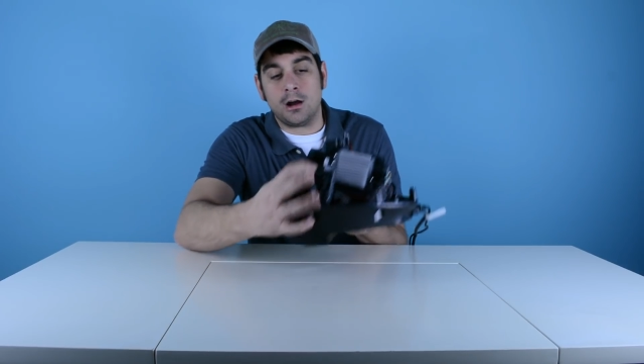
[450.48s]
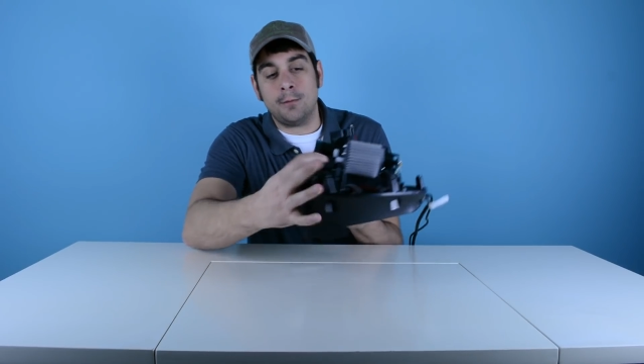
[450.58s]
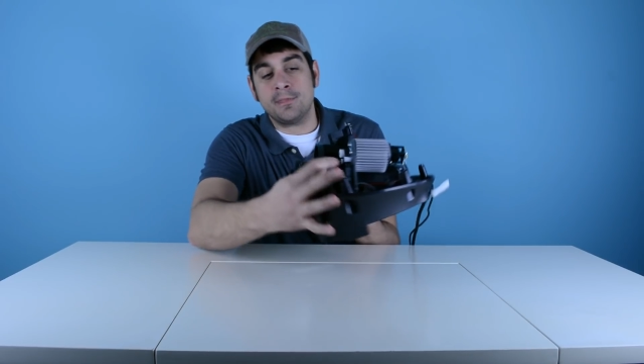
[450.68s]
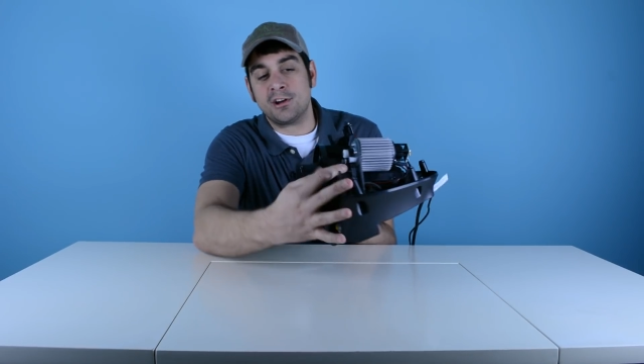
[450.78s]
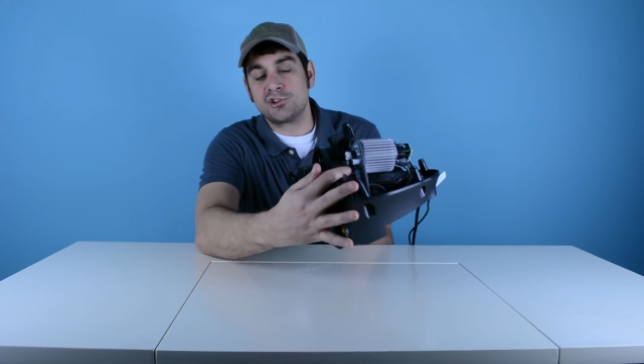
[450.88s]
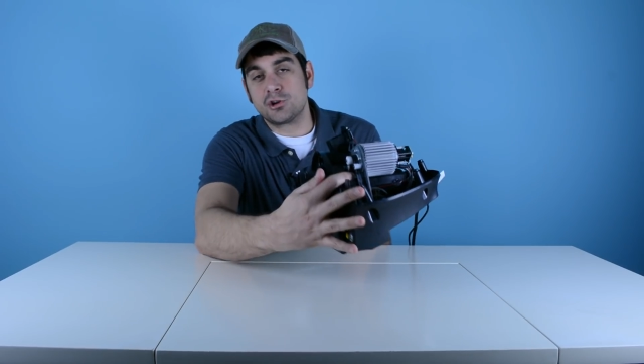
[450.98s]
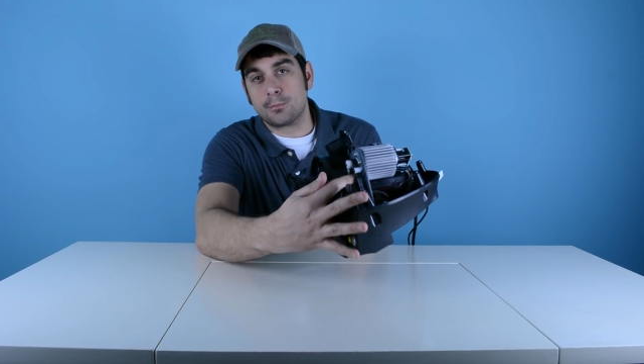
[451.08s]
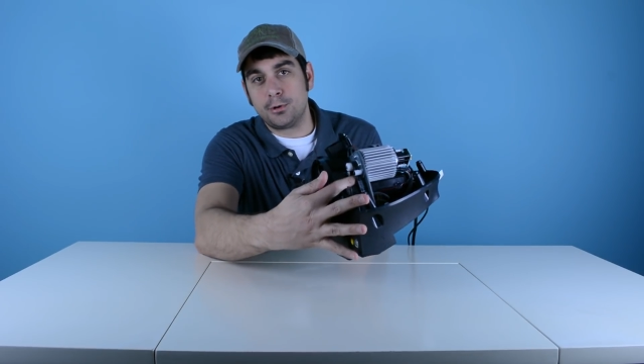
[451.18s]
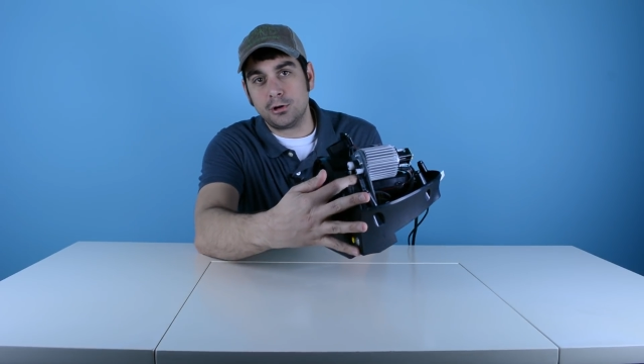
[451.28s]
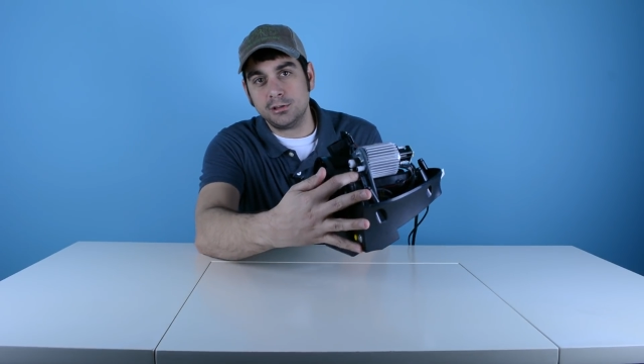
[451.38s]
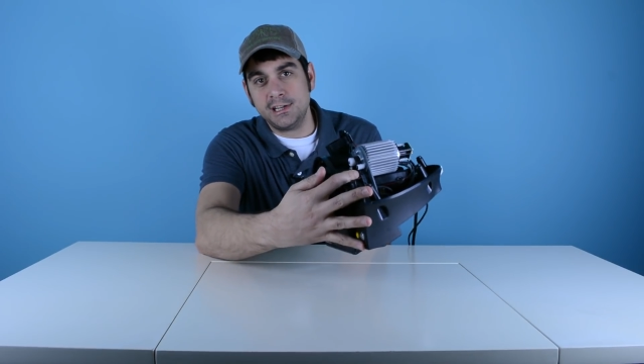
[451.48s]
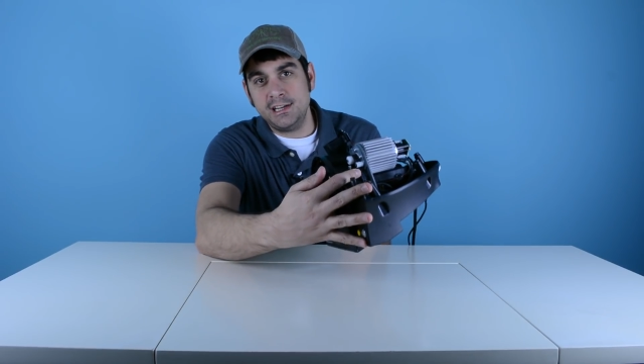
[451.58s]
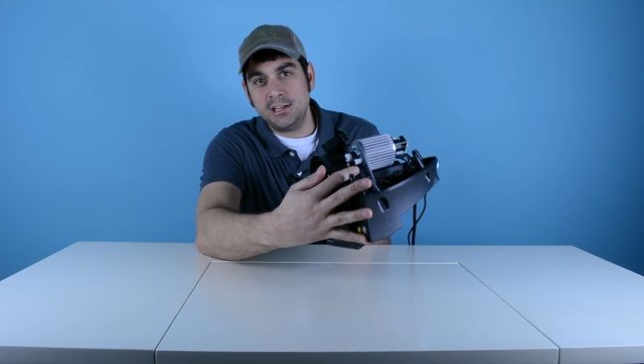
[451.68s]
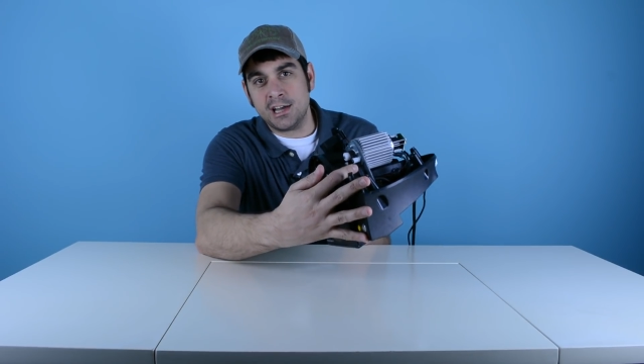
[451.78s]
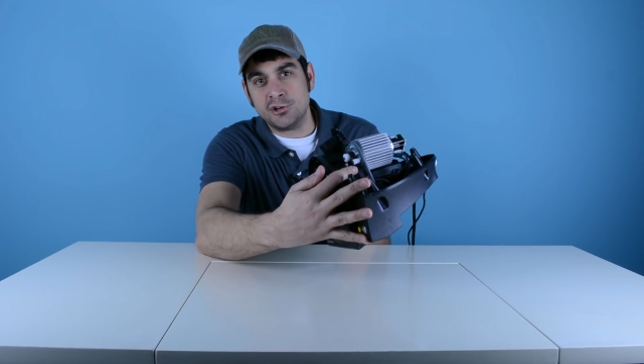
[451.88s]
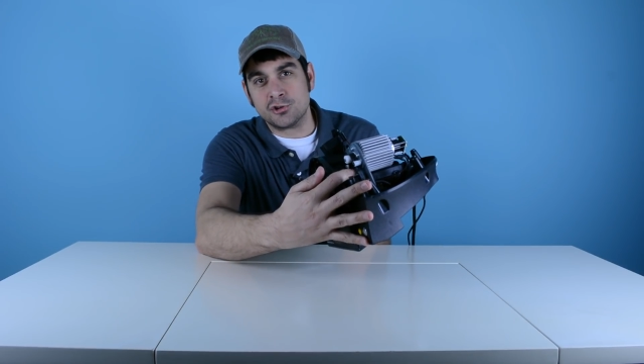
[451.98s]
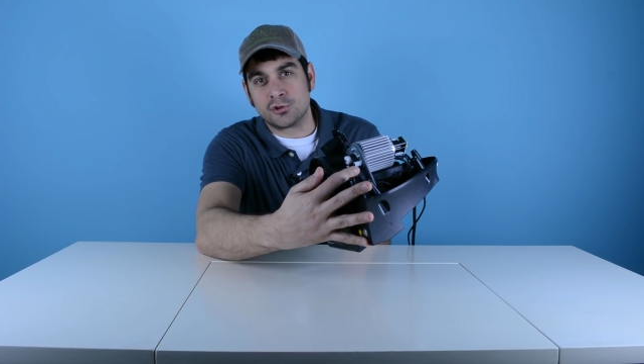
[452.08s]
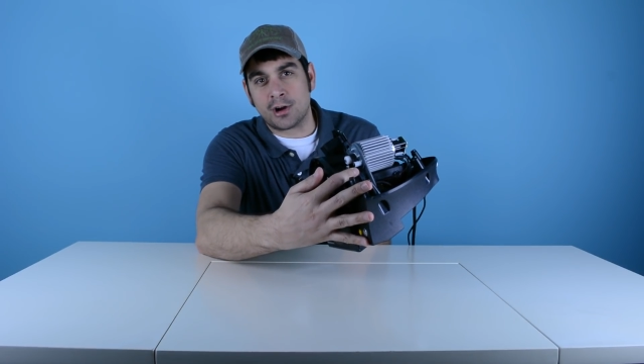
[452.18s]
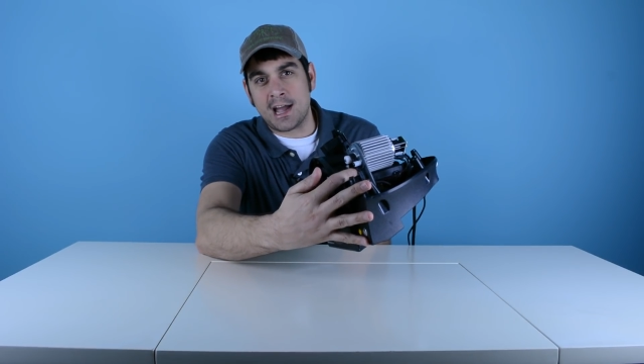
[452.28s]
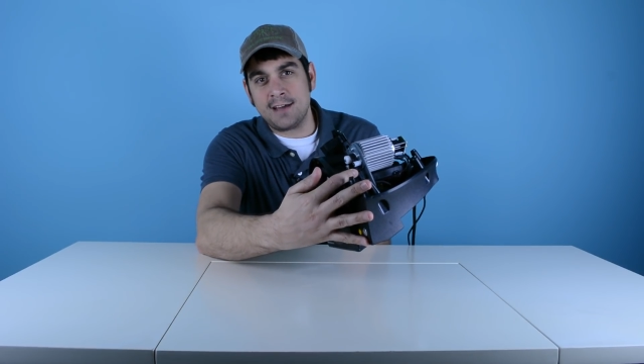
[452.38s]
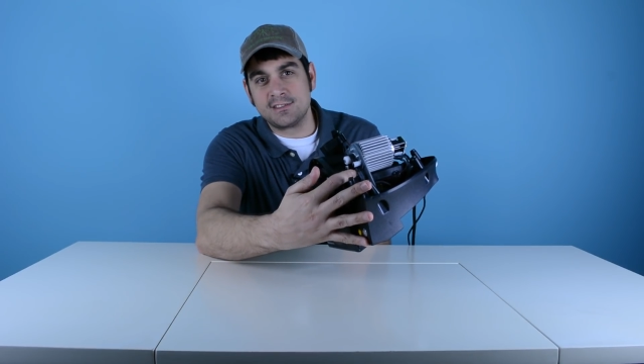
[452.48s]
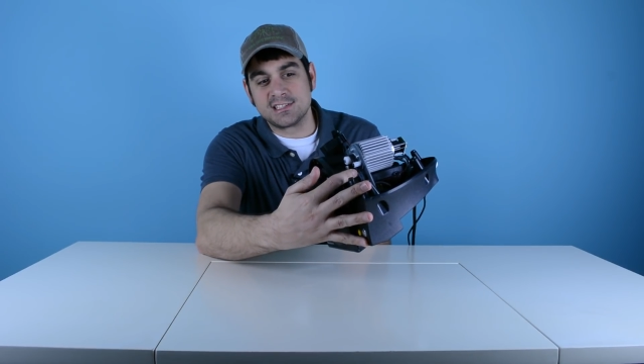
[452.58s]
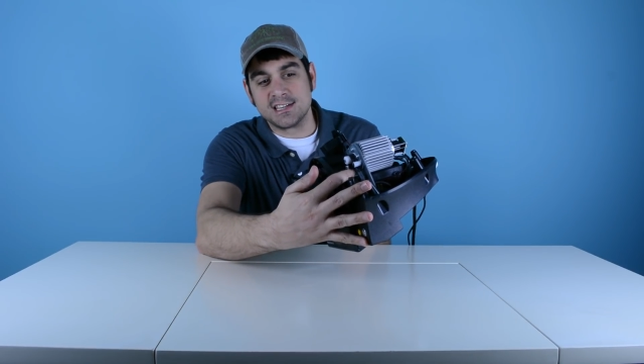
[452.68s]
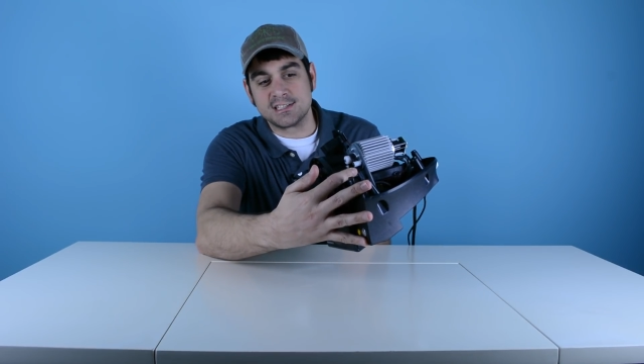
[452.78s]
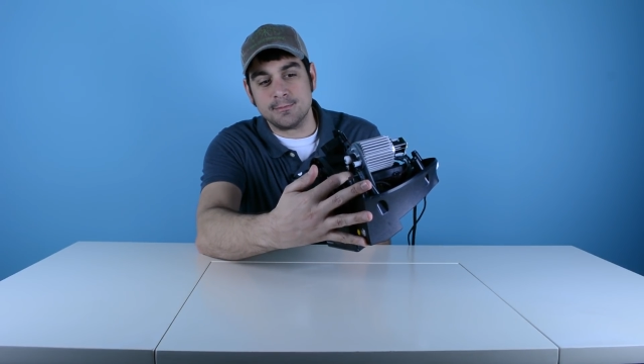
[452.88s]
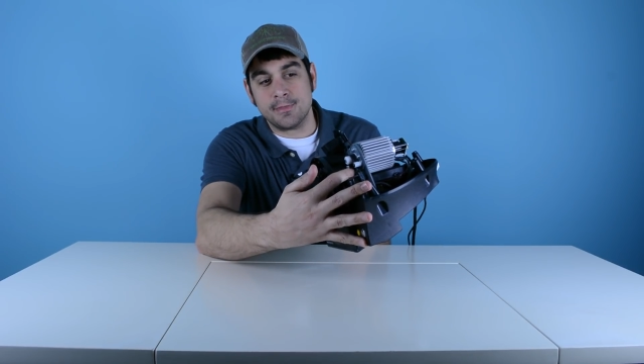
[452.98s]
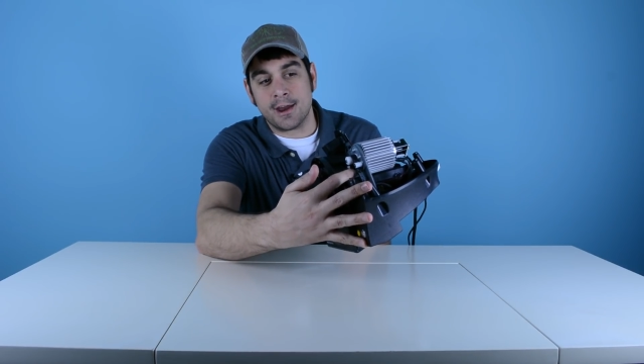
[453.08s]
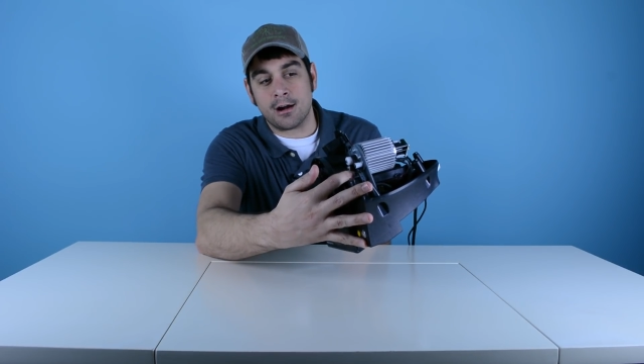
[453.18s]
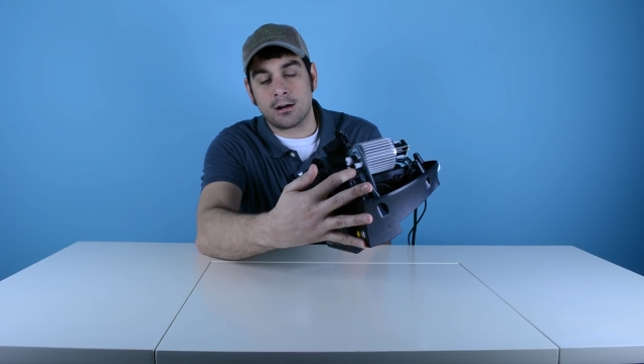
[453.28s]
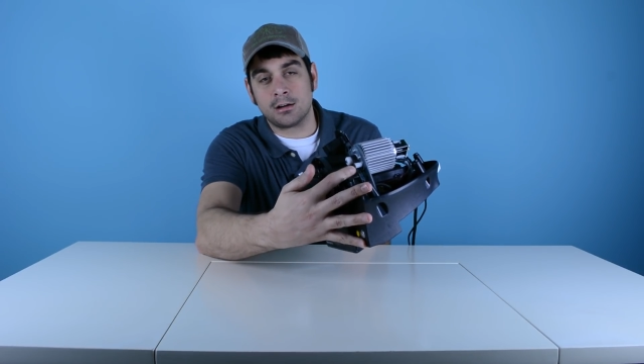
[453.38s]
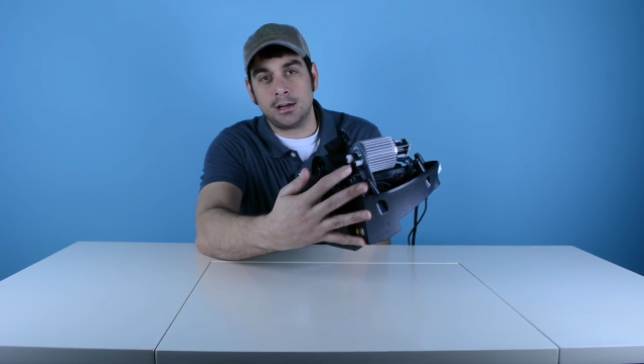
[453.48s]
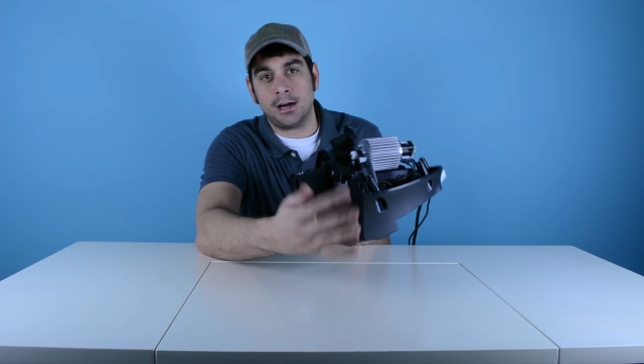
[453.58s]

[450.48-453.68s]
There's your pulley and your drive system there.